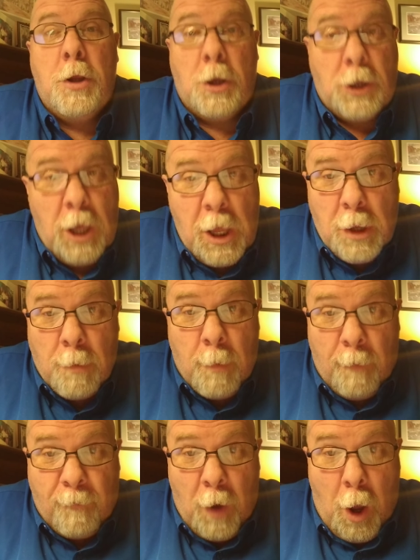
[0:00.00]
the kingdom
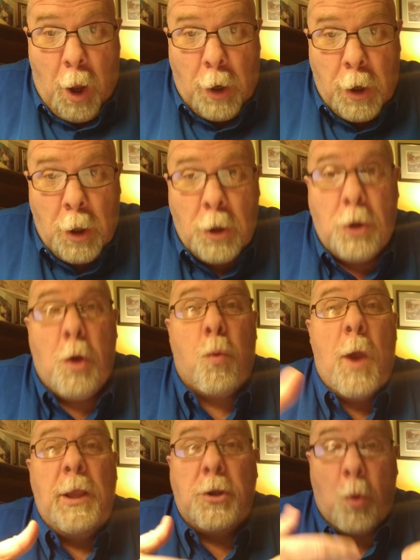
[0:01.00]
of God, the
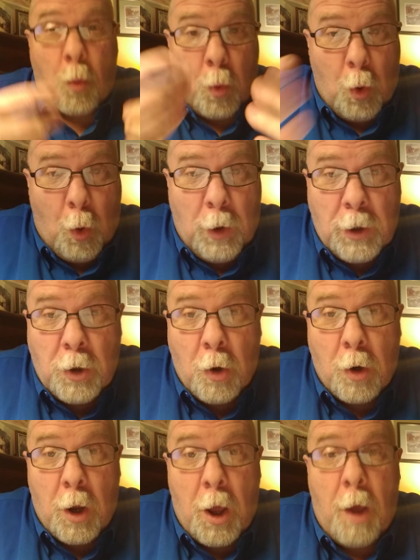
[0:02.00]
right to rule in
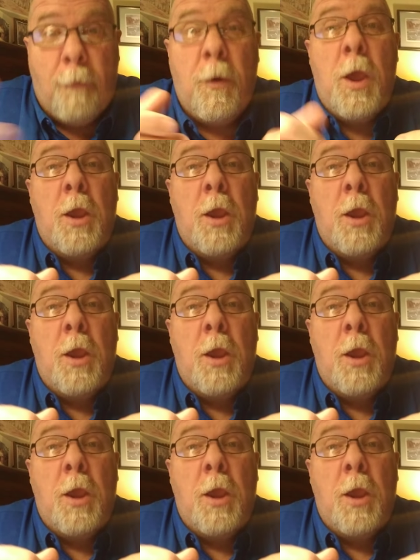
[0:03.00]
your love,